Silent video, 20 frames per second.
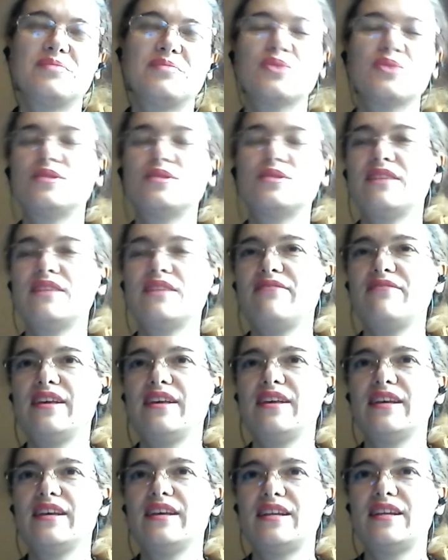who's
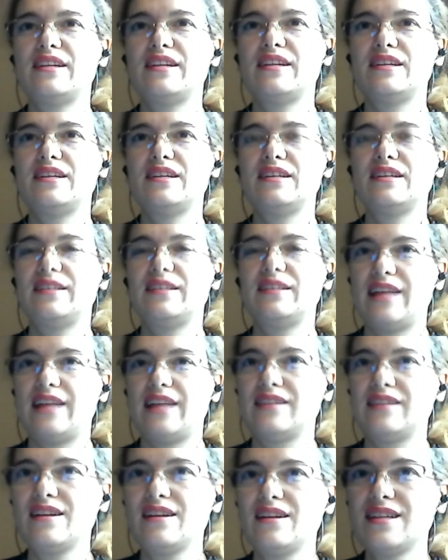living in the
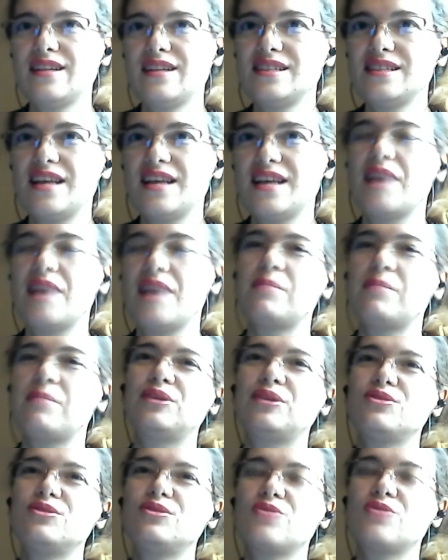Netherlands, but
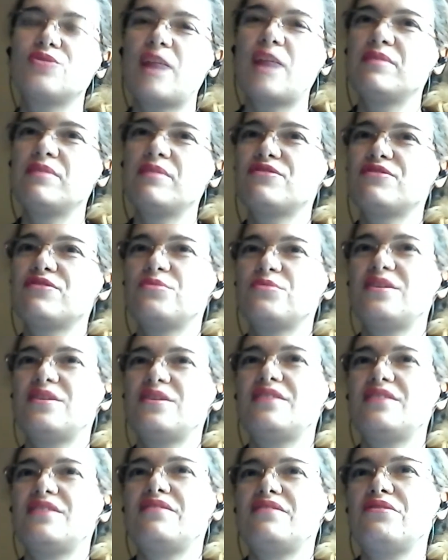also coming from
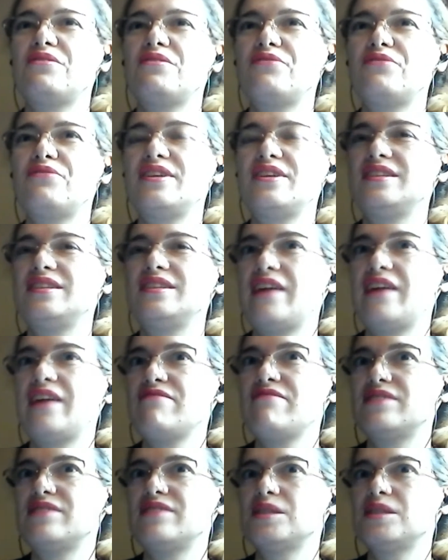a very
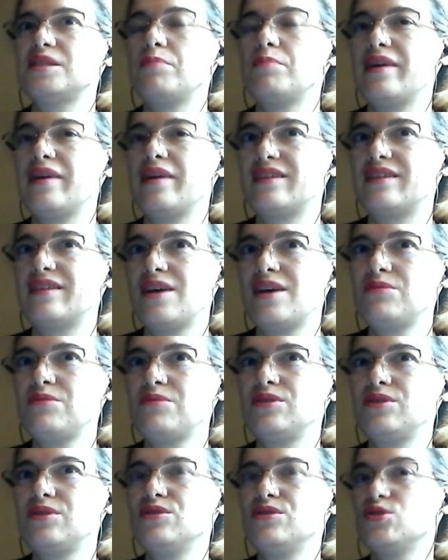diverse
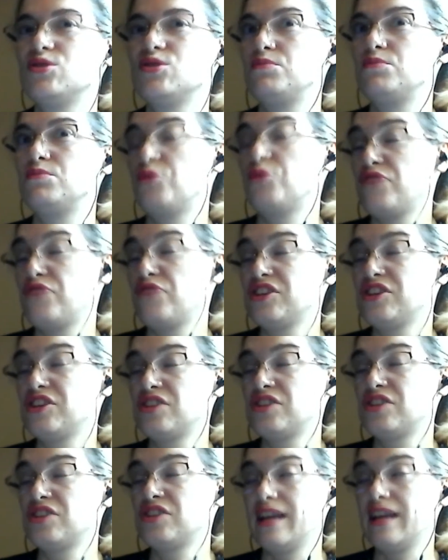background, also
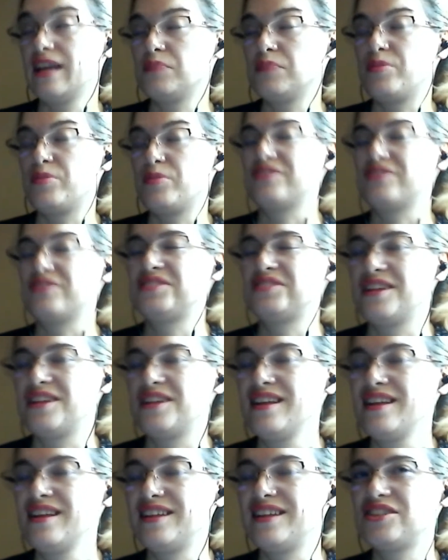professionally and
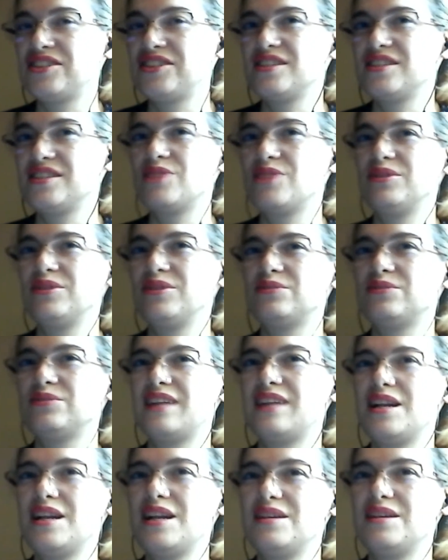personally. And she's going to
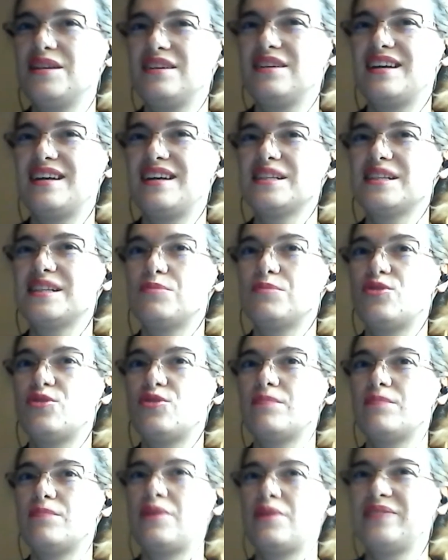tell us more
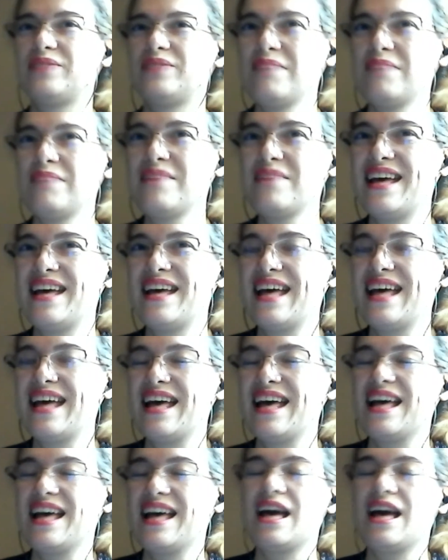about them.
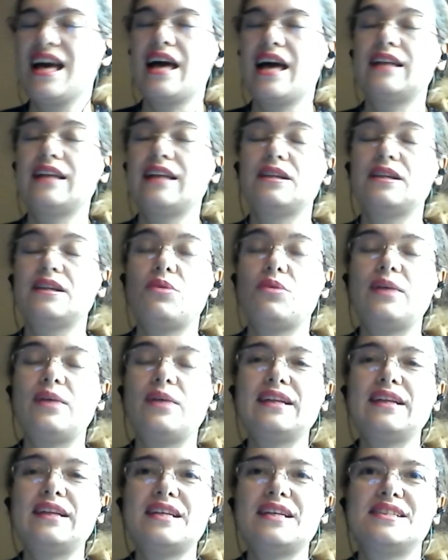And
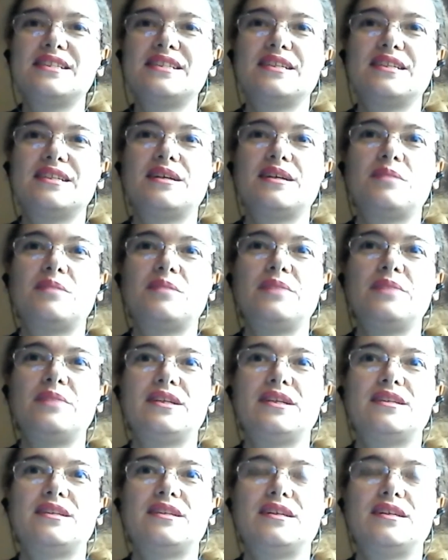what has
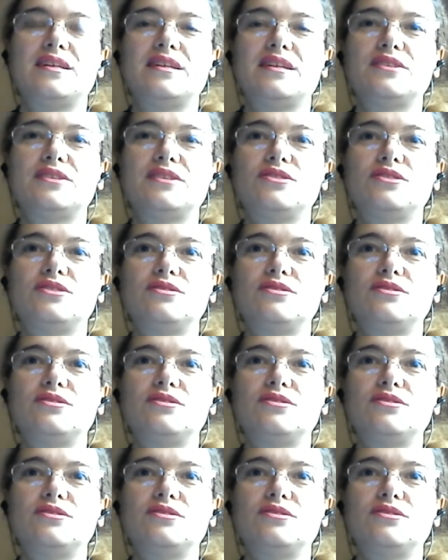been